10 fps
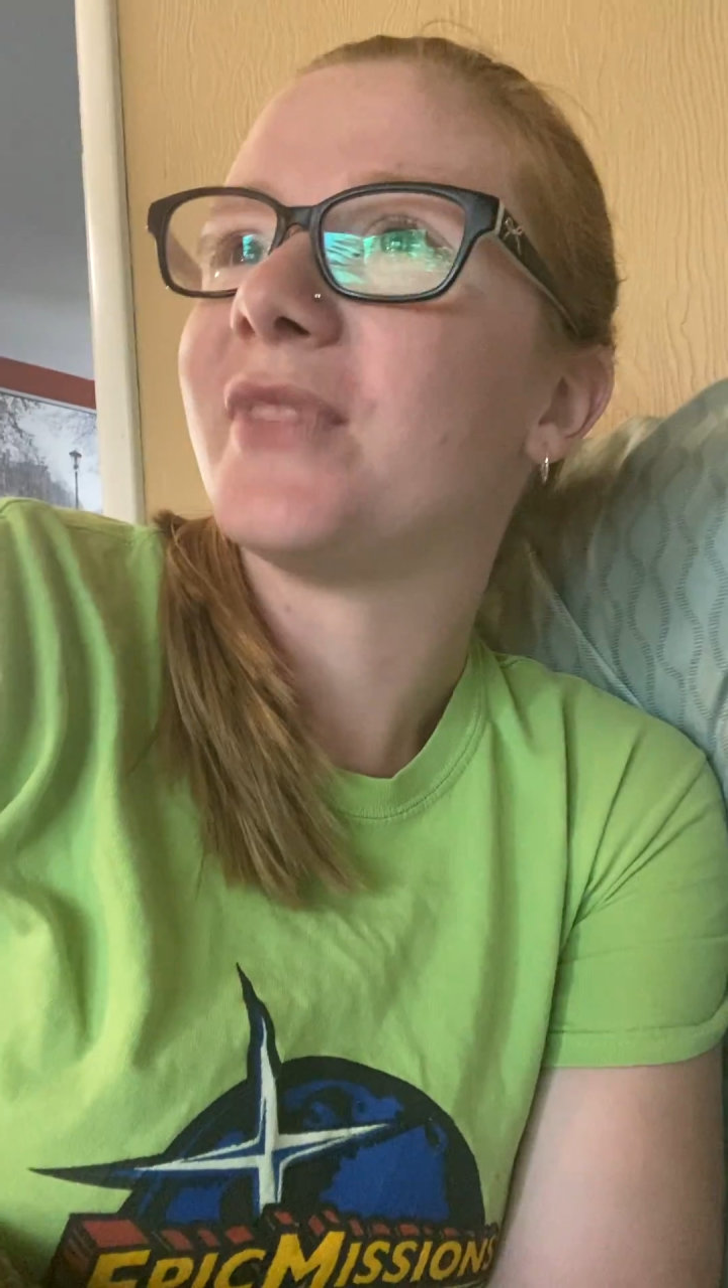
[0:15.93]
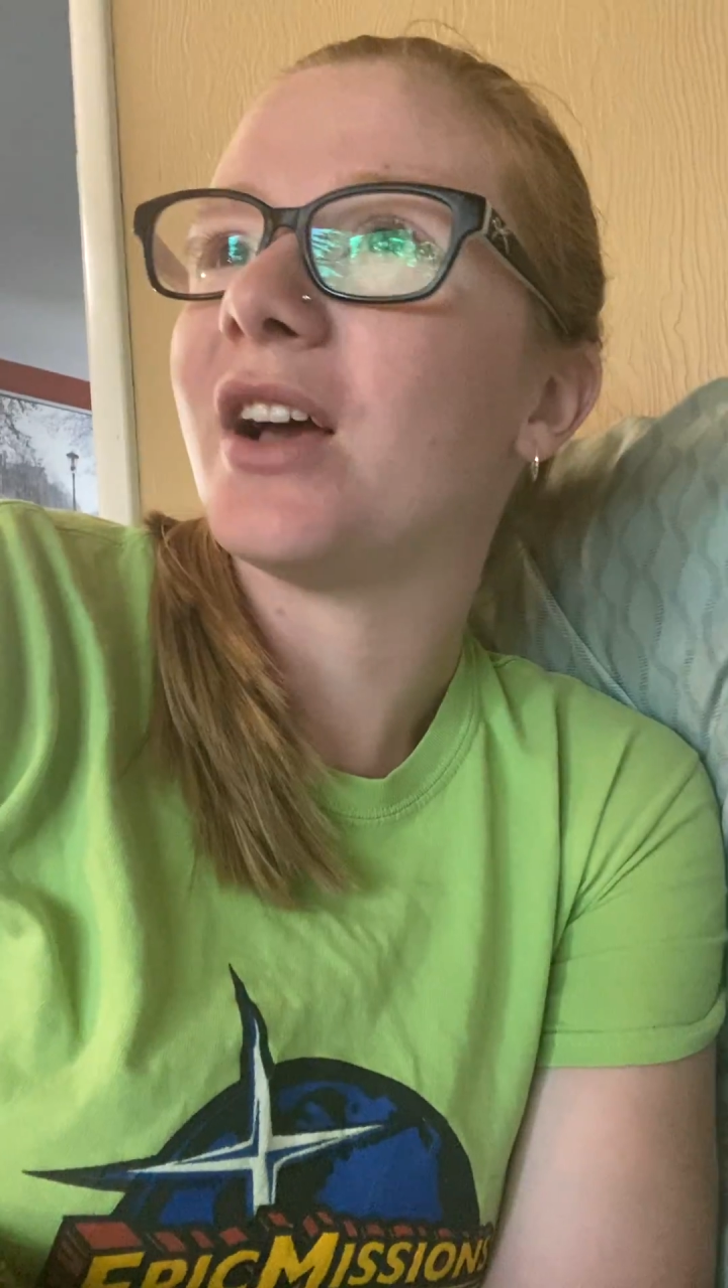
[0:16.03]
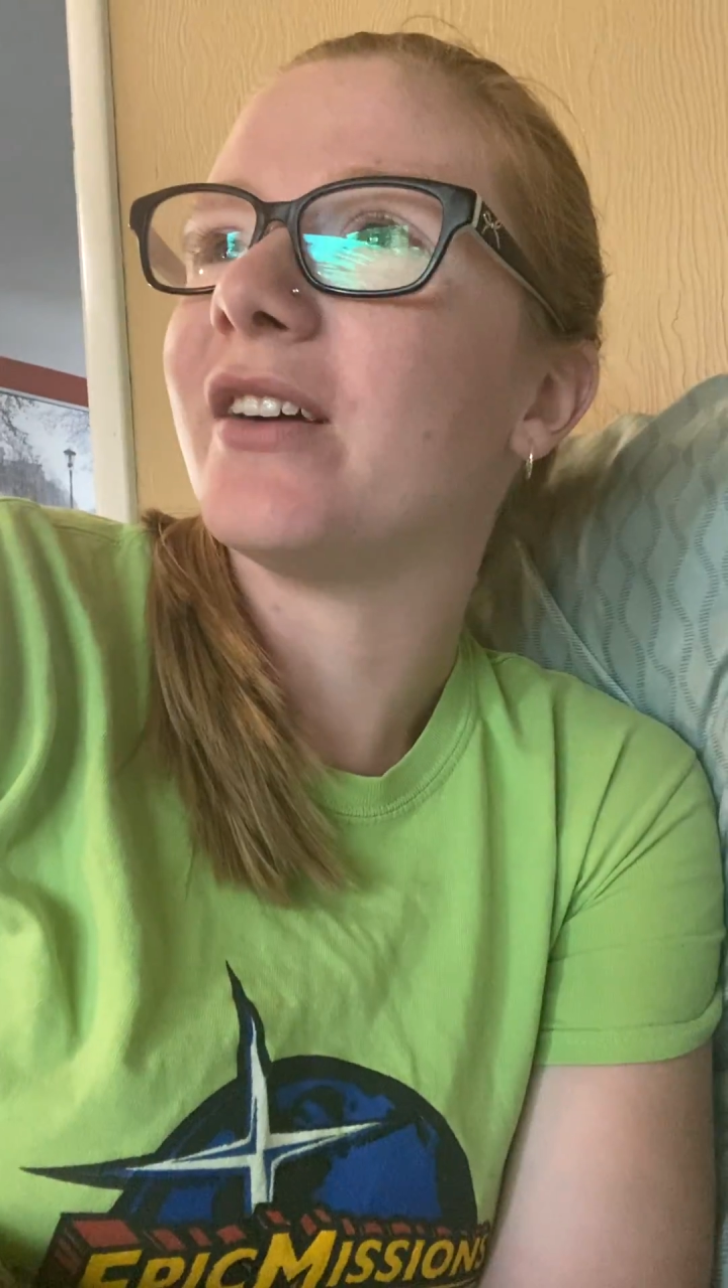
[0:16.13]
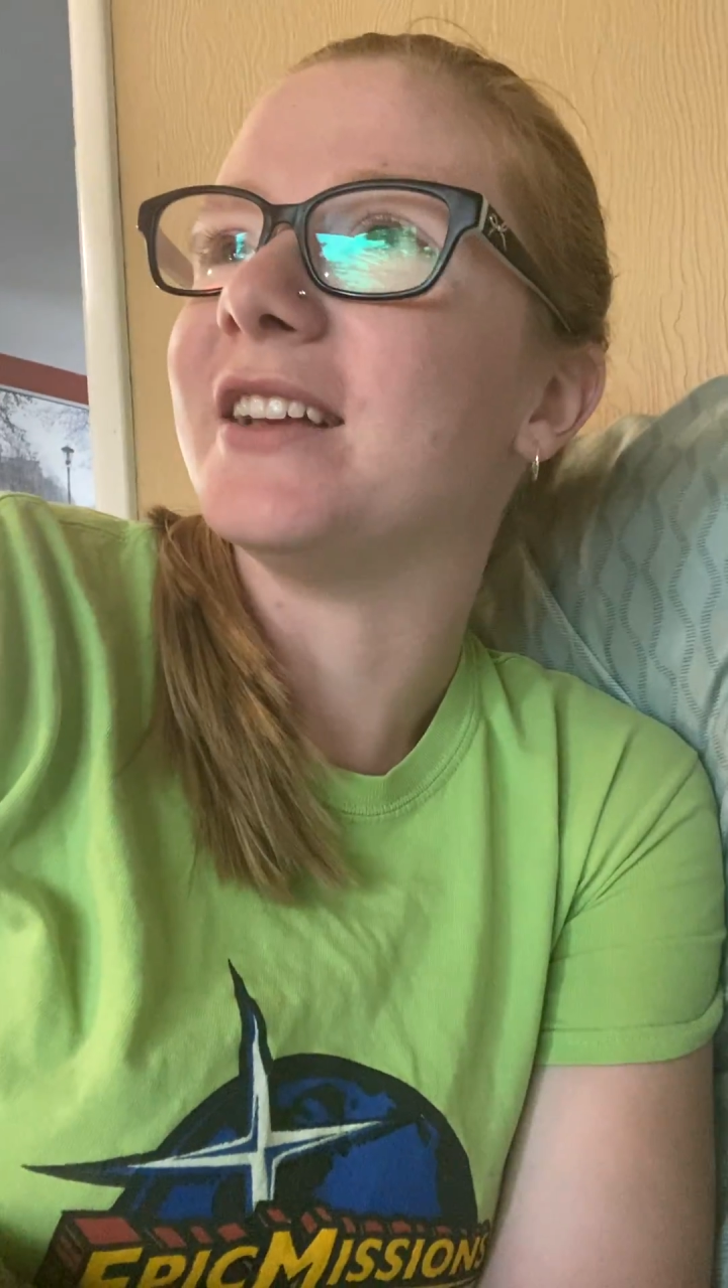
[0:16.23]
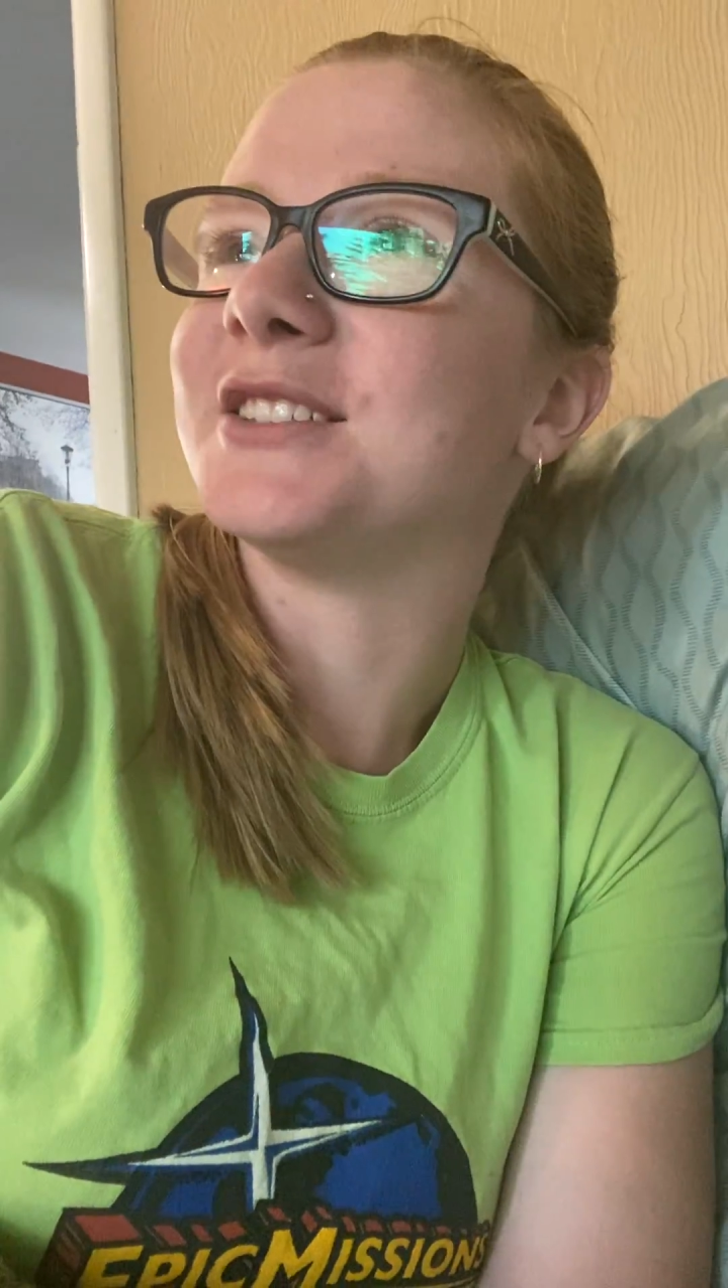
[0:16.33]

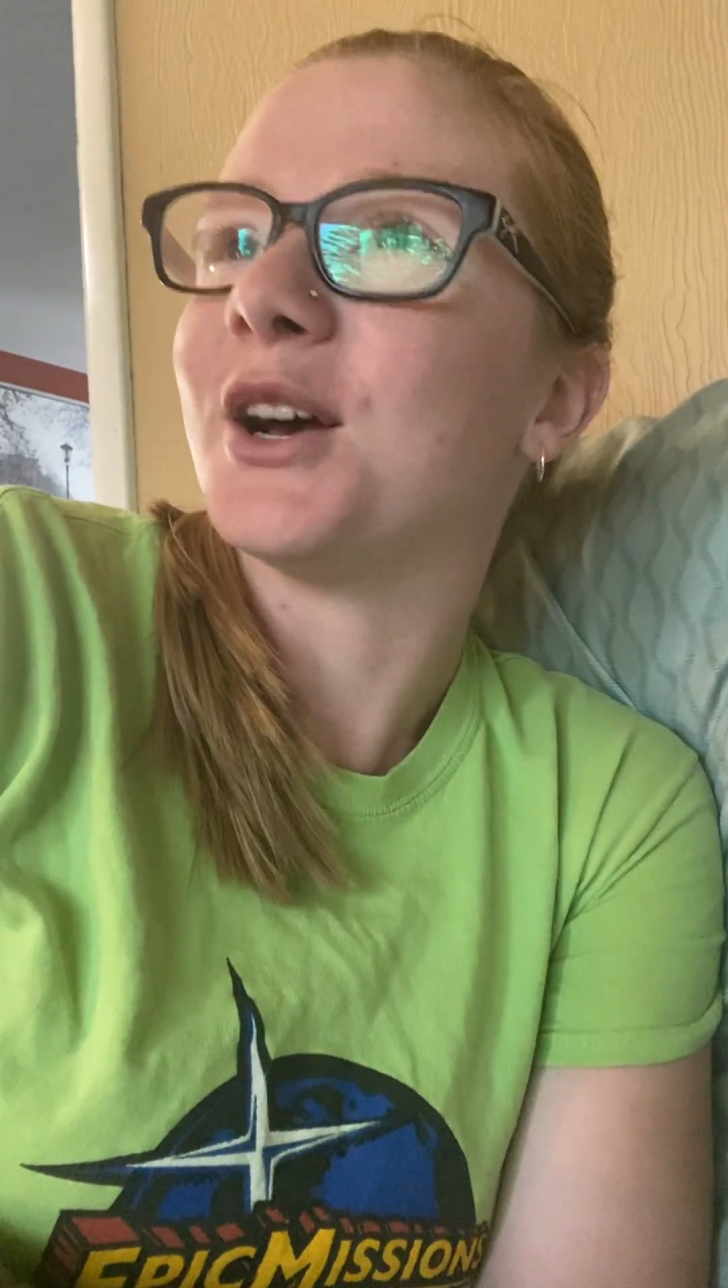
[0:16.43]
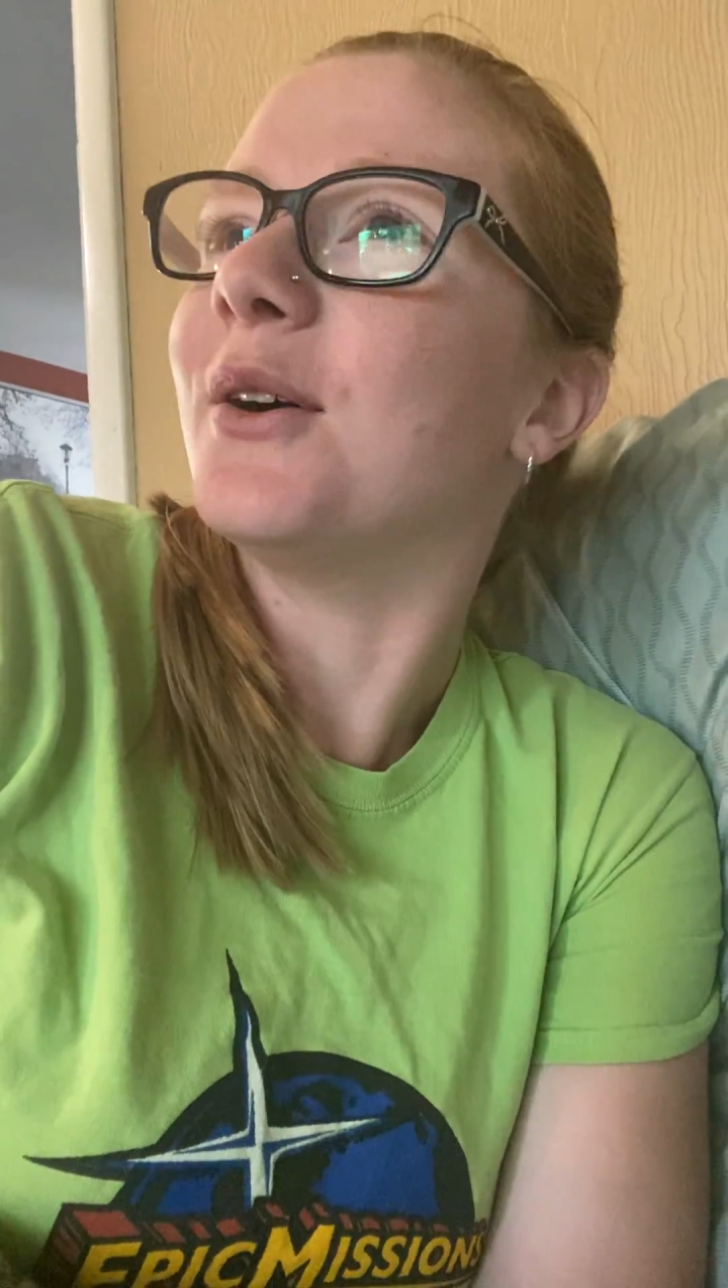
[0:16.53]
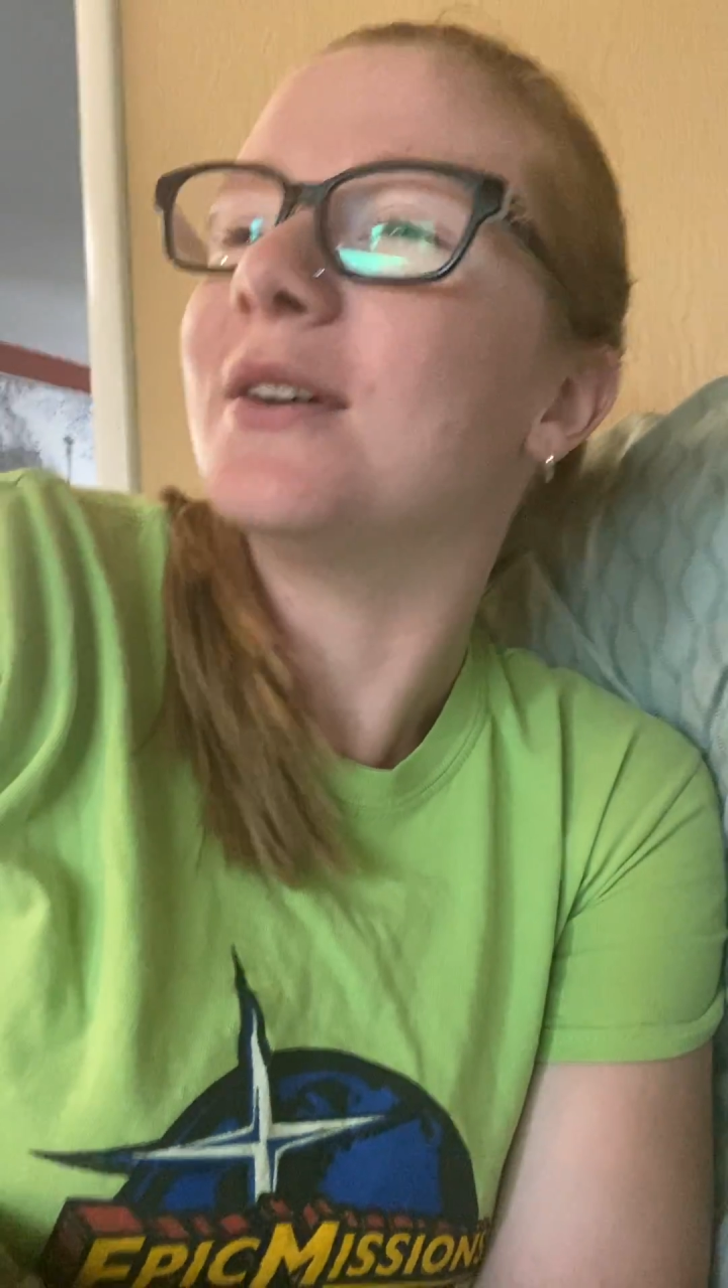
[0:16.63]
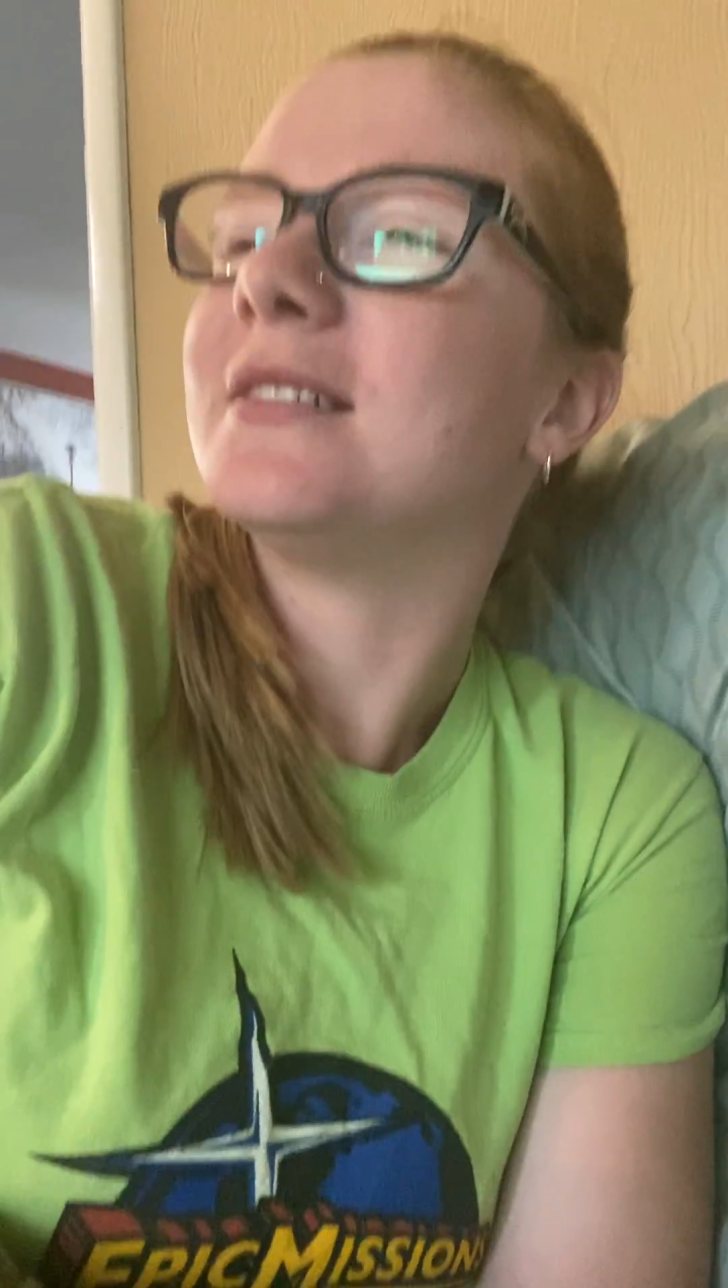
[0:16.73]
Alright, so